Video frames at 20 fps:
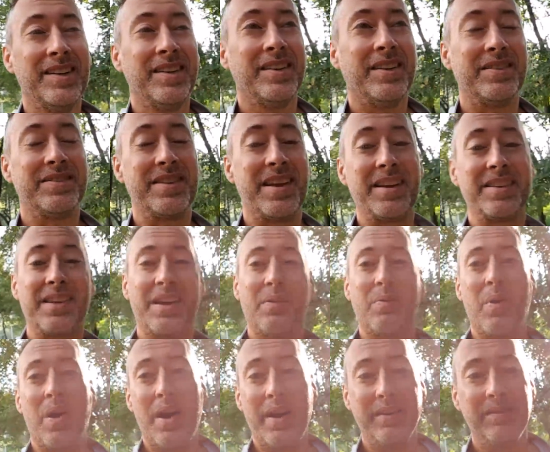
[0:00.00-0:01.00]
There's things I
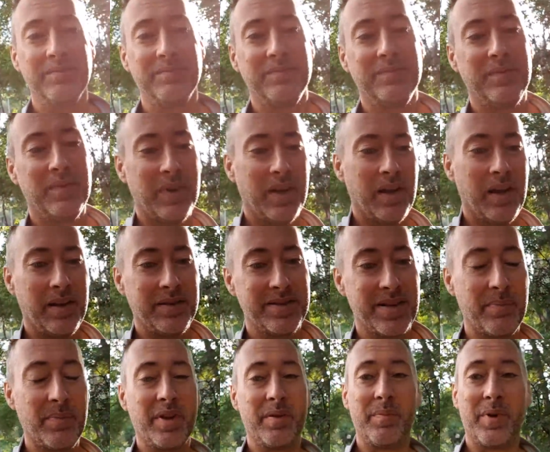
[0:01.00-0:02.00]
want, and
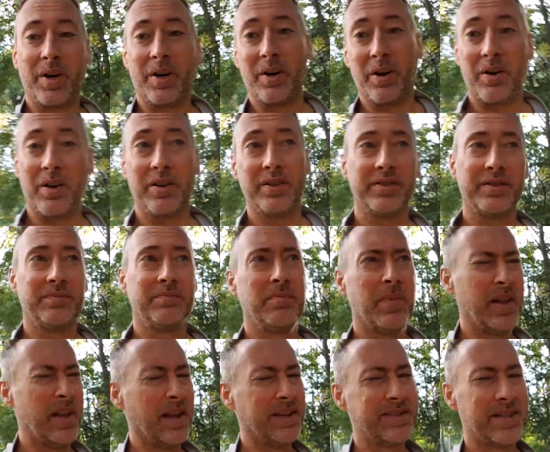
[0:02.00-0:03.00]
some of them are girls,
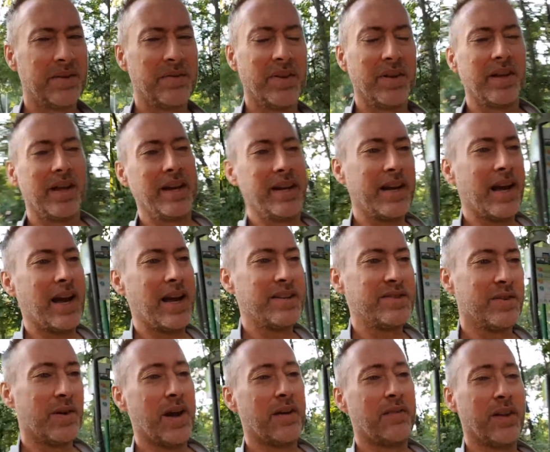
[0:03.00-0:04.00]
and they seem to like guys
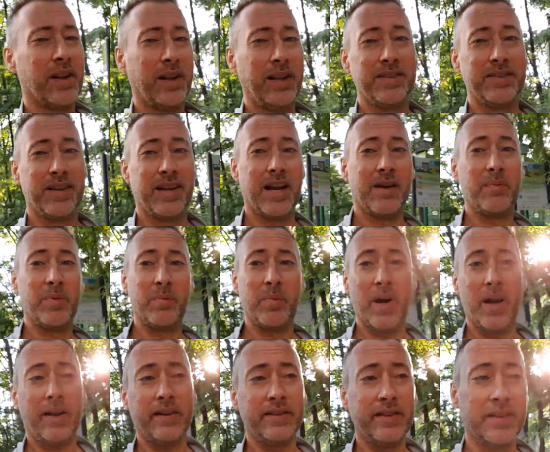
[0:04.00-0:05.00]
who have at least a couple
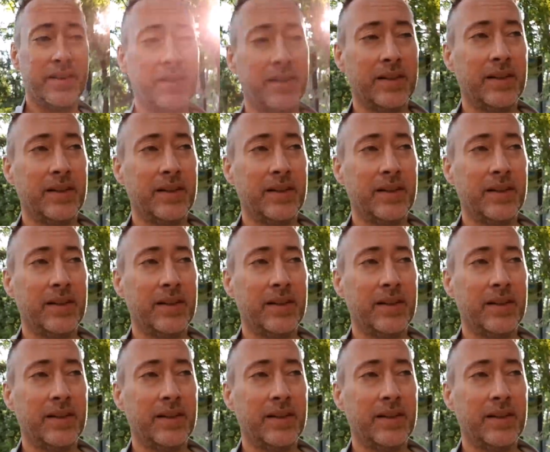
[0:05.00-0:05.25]
bucks.